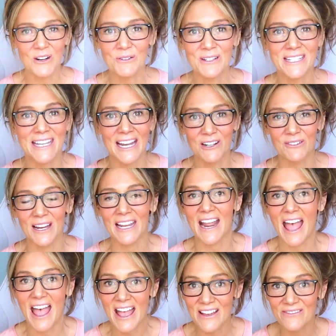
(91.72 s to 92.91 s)
don't decorate
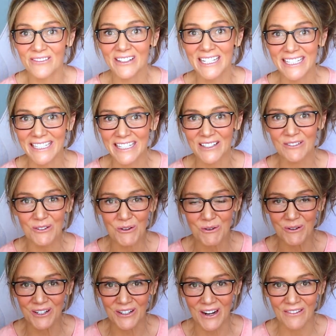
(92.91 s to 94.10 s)
every single
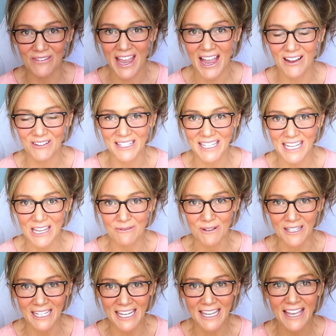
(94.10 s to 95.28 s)
corner of the house
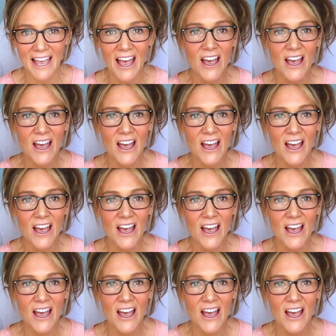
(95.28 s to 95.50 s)
equally.